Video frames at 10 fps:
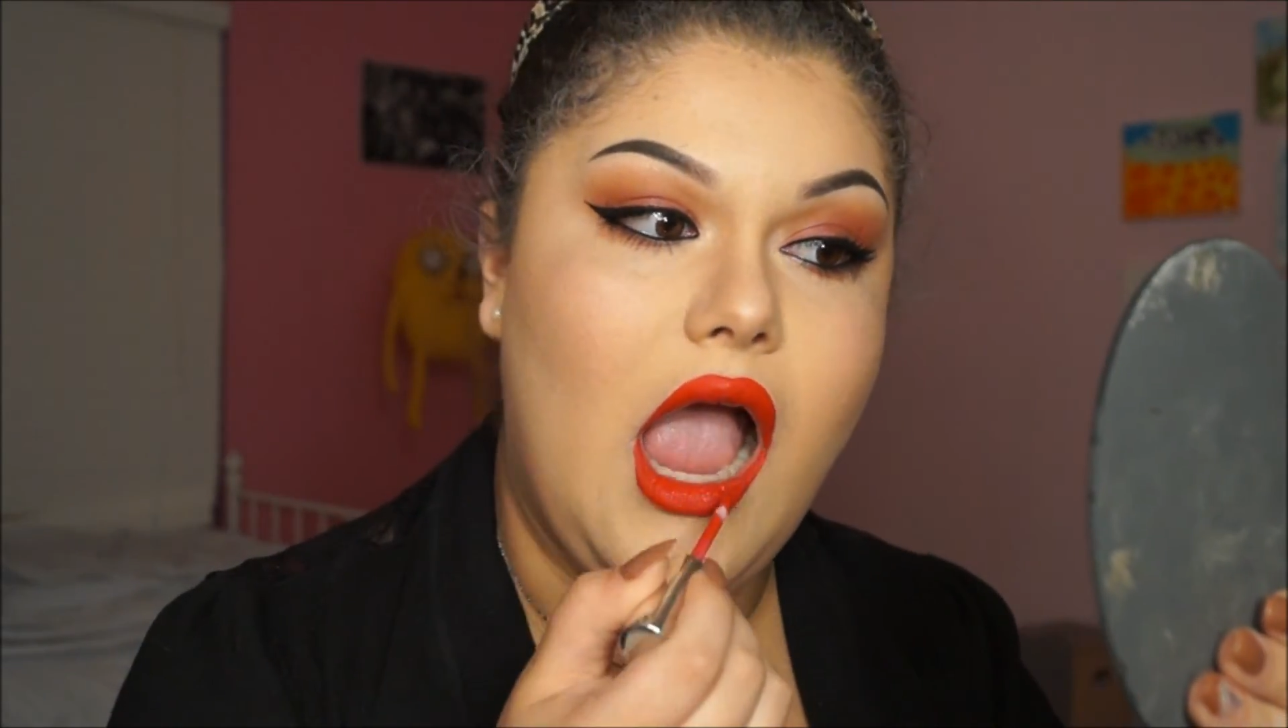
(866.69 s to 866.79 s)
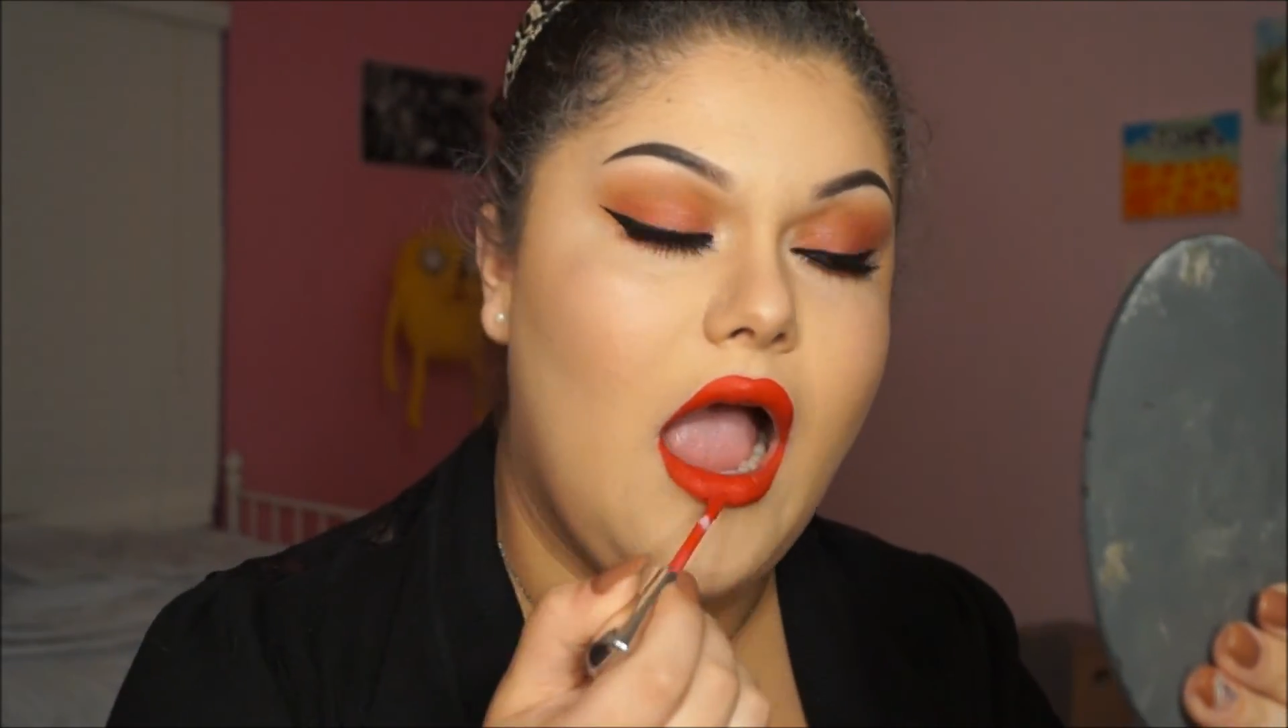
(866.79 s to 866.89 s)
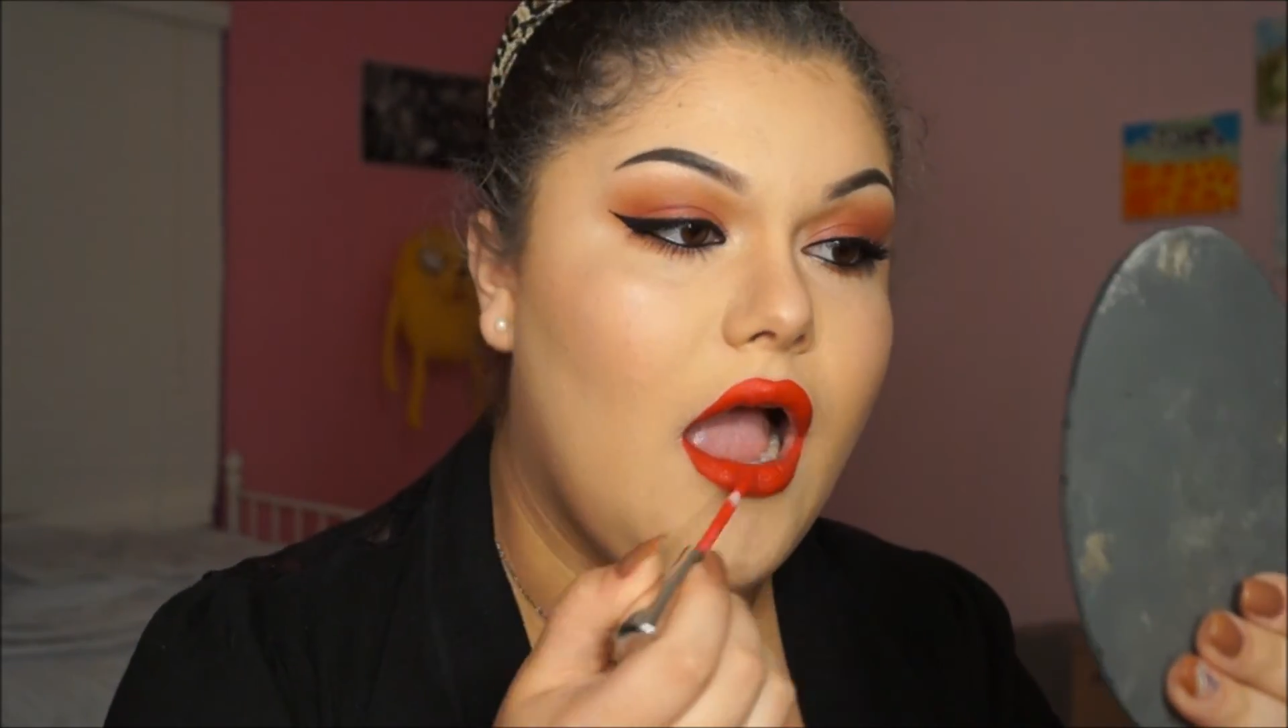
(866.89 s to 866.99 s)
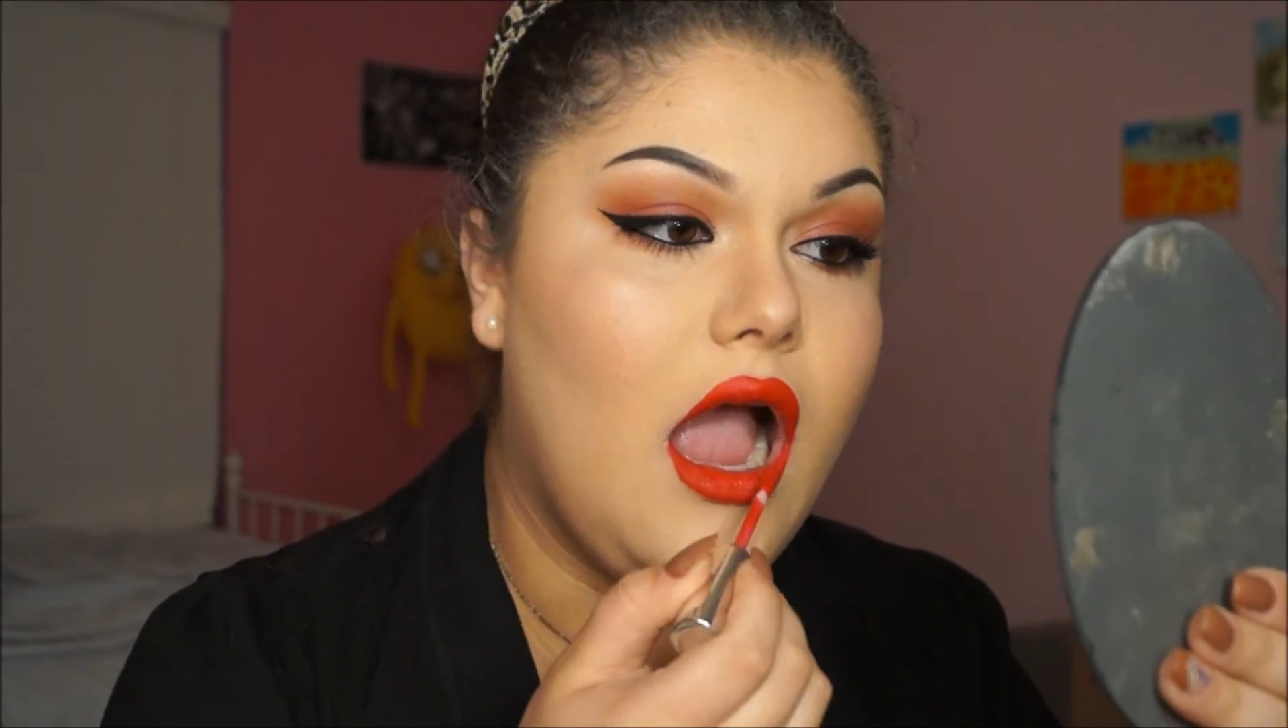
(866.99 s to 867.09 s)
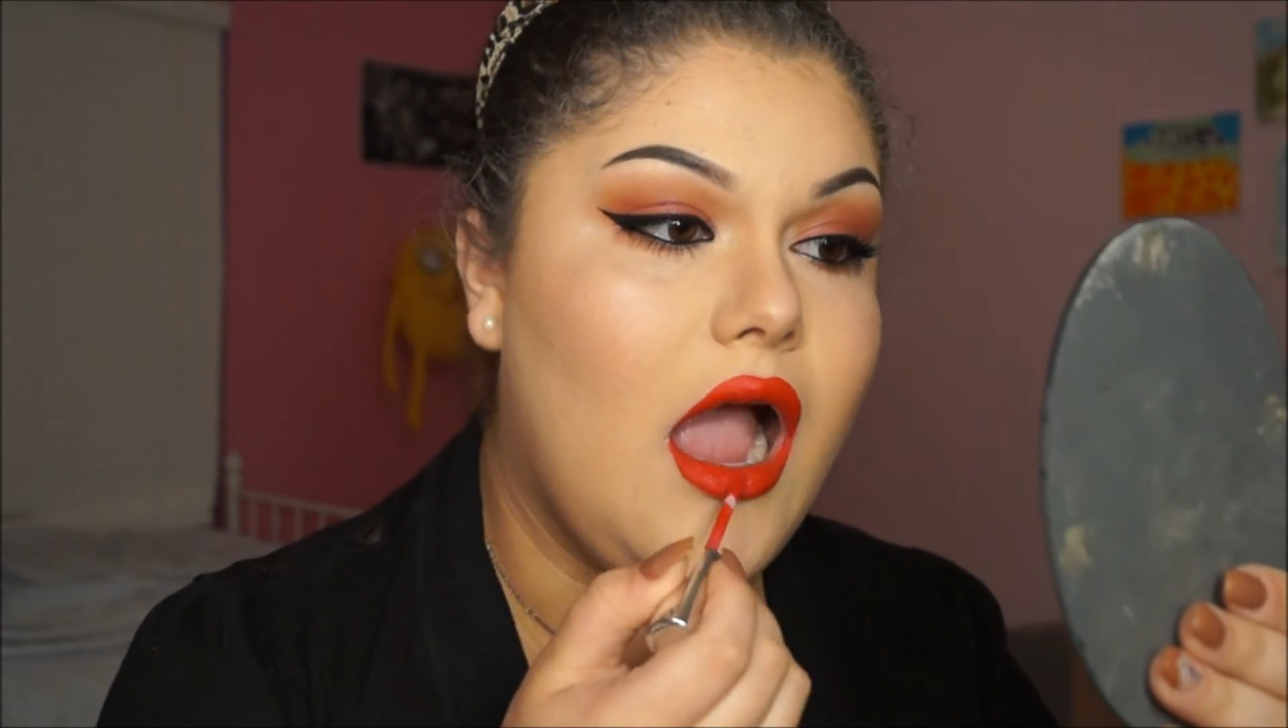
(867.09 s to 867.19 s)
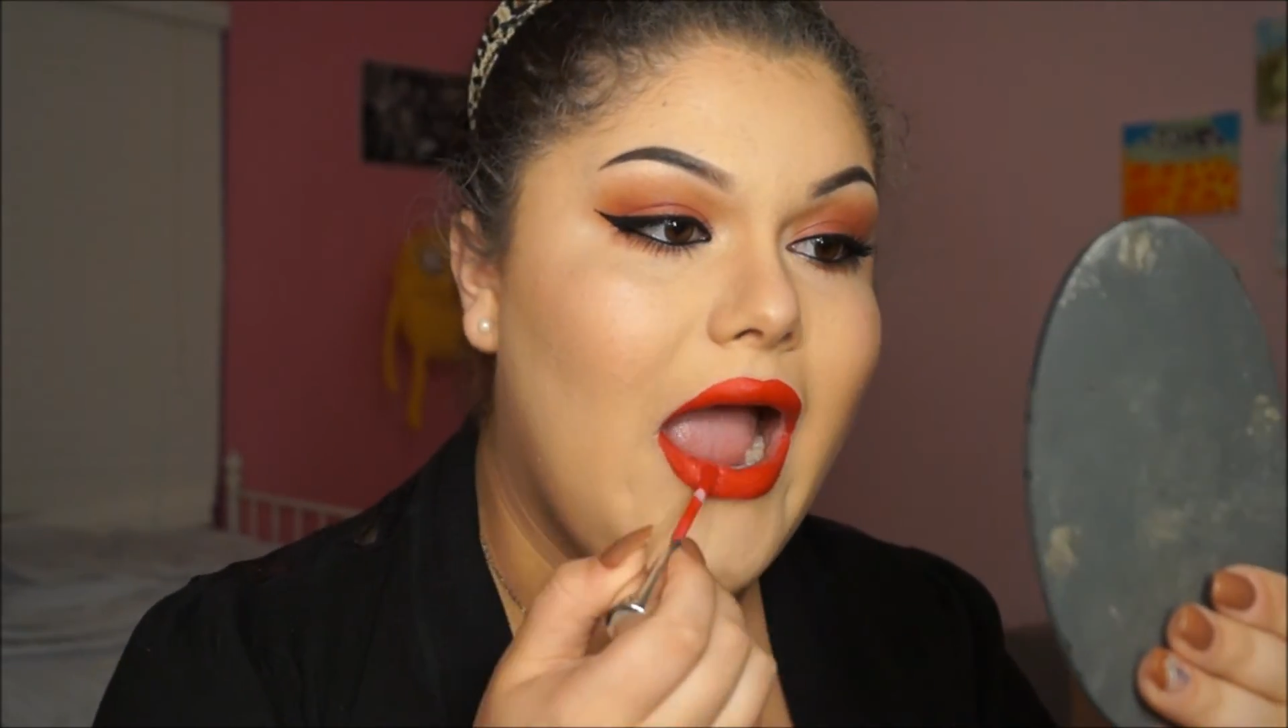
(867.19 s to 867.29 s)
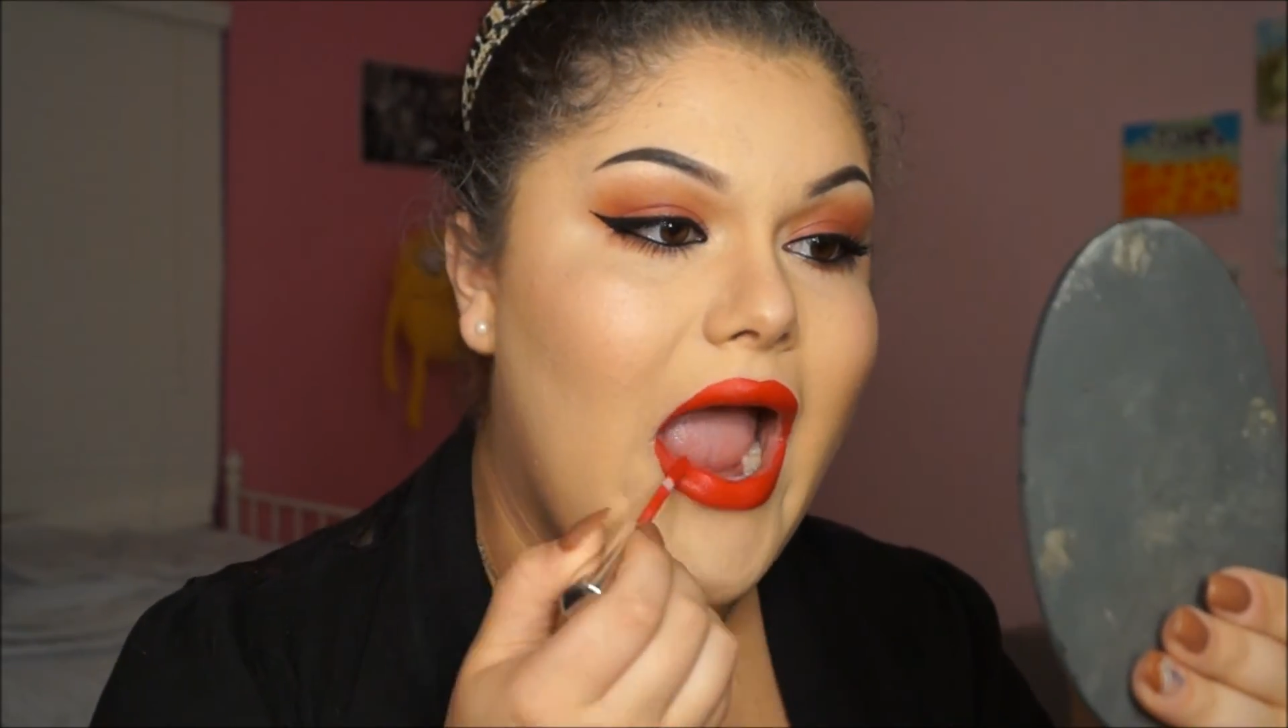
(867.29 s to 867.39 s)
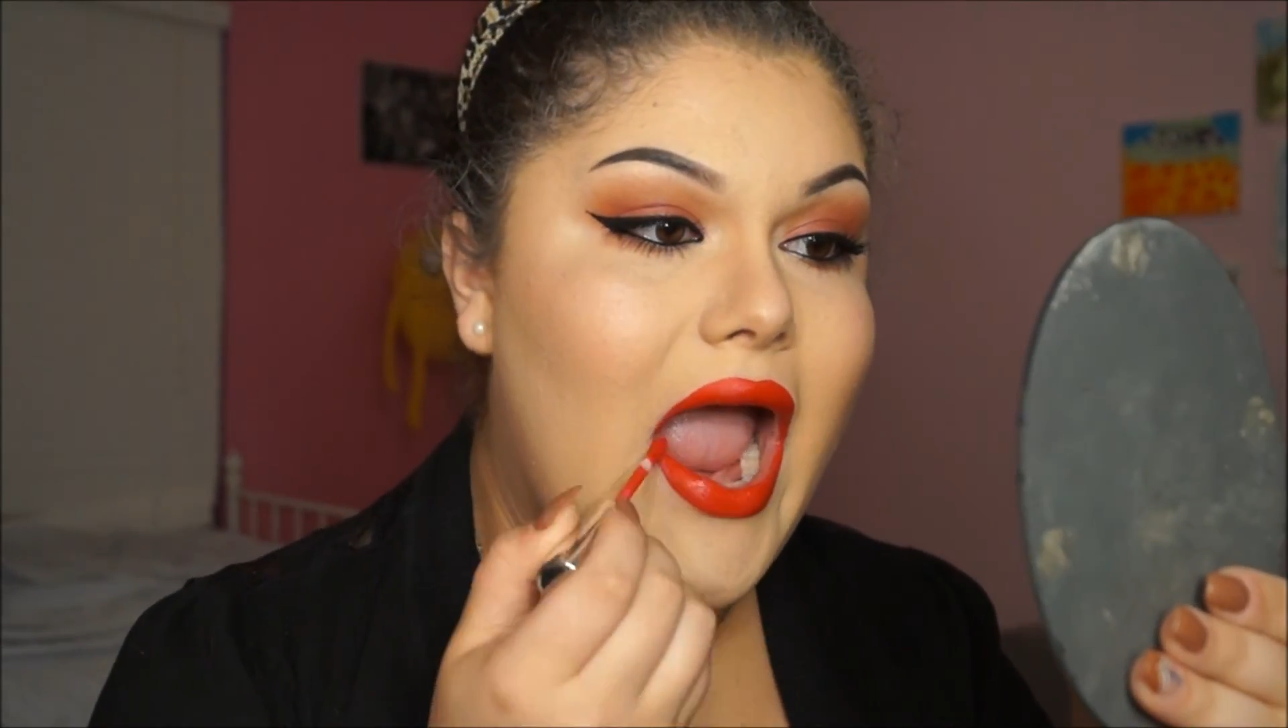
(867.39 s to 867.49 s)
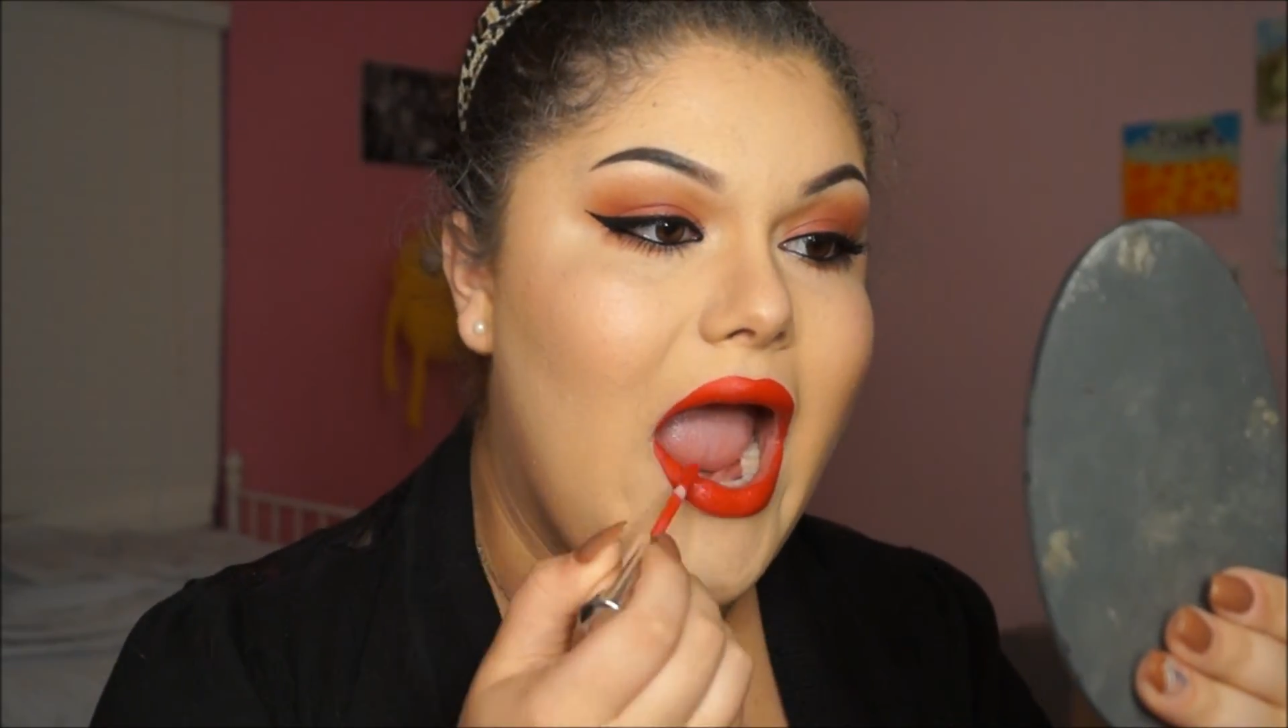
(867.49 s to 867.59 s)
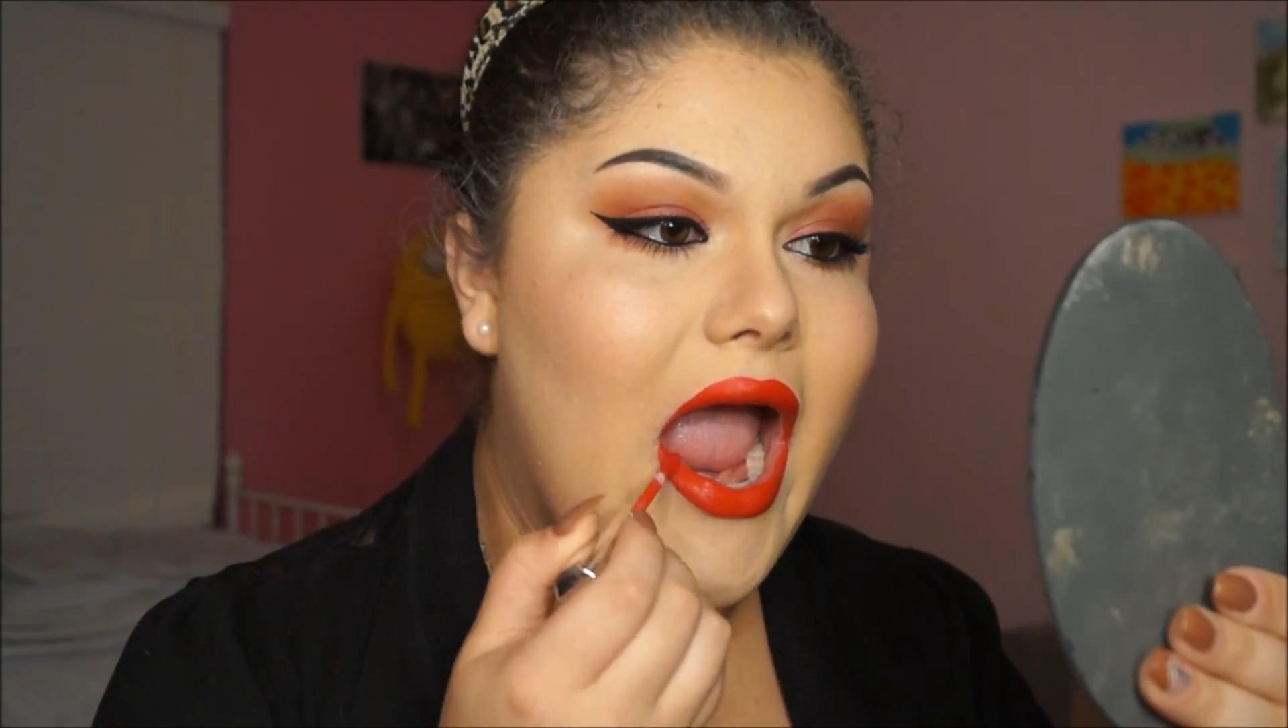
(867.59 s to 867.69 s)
Valentine's Day.